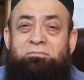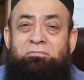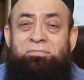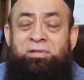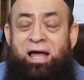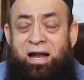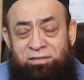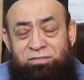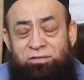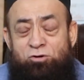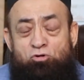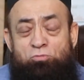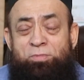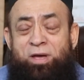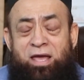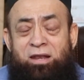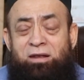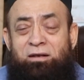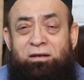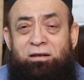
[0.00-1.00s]
That's the
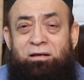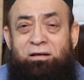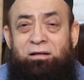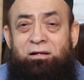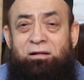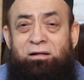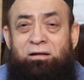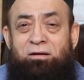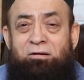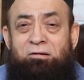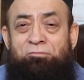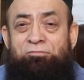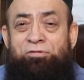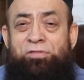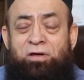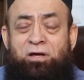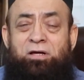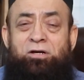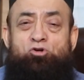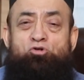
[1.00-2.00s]
domain,
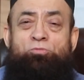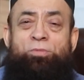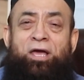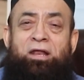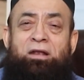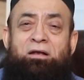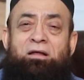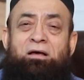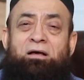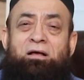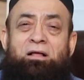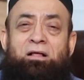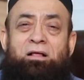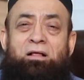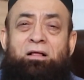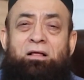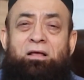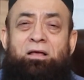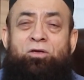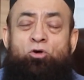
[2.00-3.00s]
physical domain.
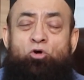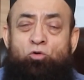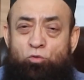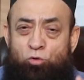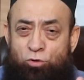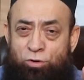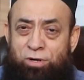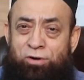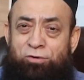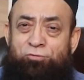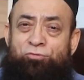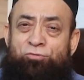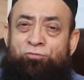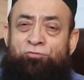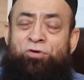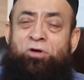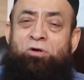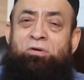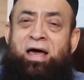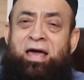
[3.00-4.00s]
You would
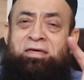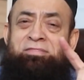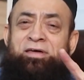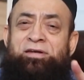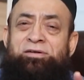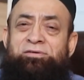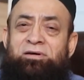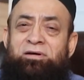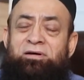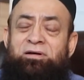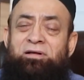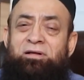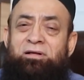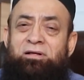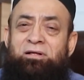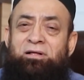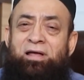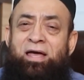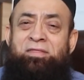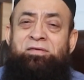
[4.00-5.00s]
visualize it
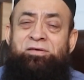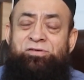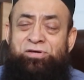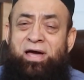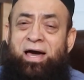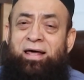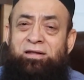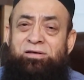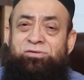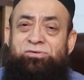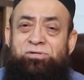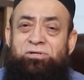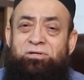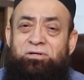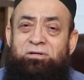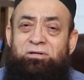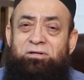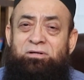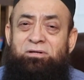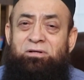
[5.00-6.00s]
as a challenge
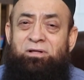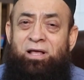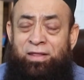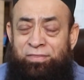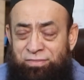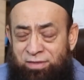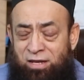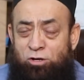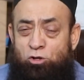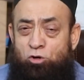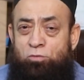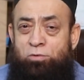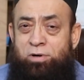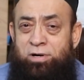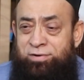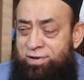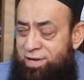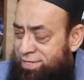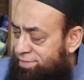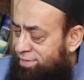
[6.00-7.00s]
and then you would
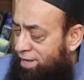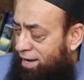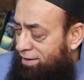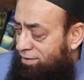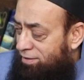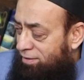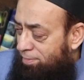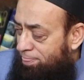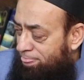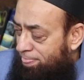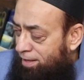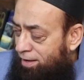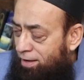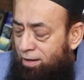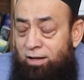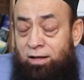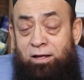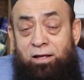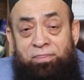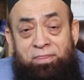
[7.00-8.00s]
address that.
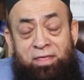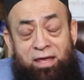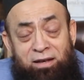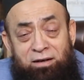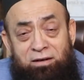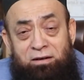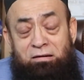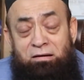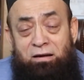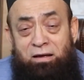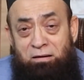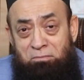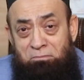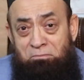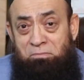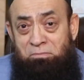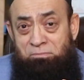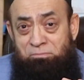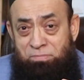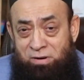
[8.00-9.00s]
Then
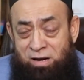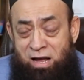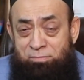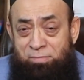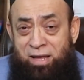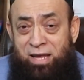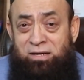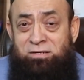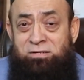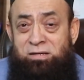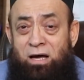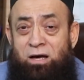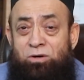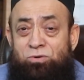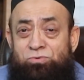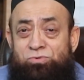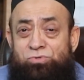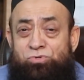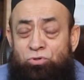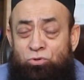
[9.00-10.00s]
coming
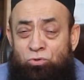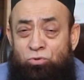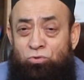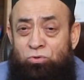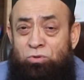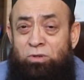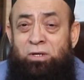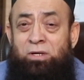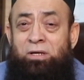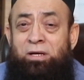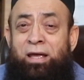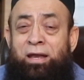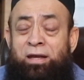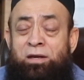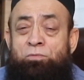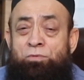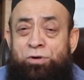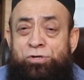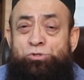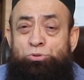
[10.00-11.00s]
down to
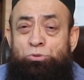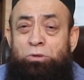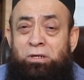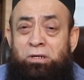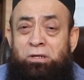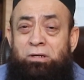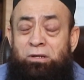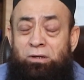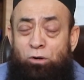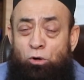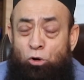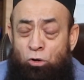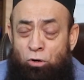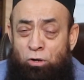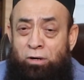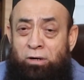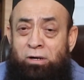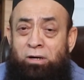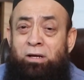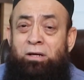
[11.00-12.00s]
individual
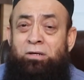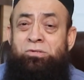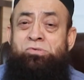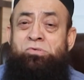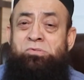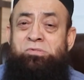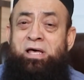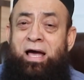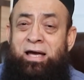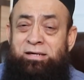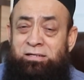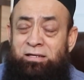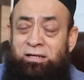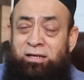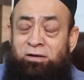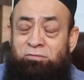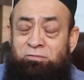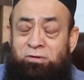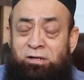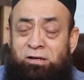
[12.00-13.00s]
or societal
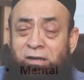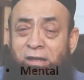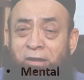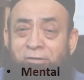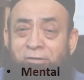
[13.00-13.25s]
level,